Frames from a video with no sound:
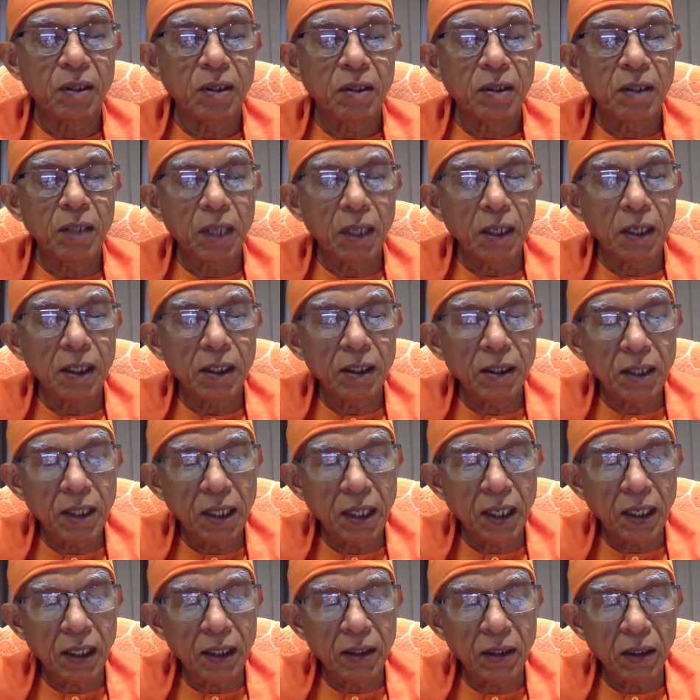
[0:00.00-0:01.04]
Na
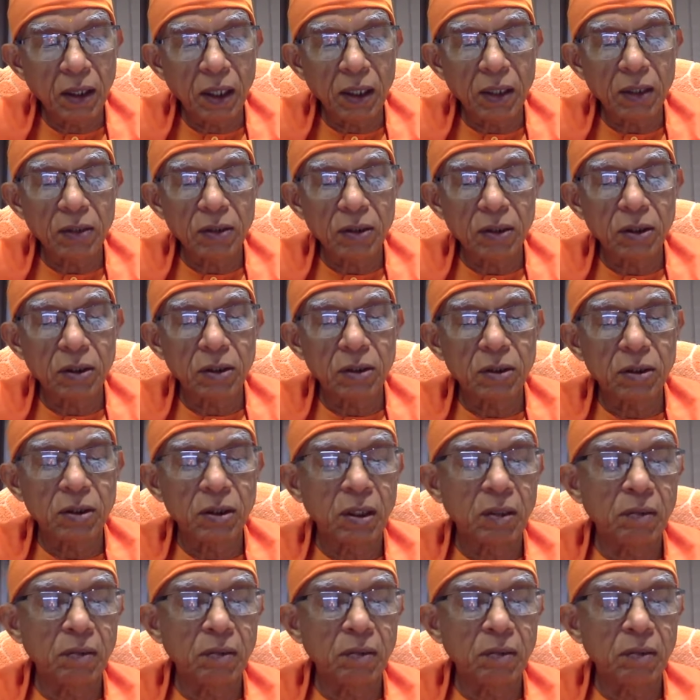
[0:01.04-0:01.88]
anyaha, not others,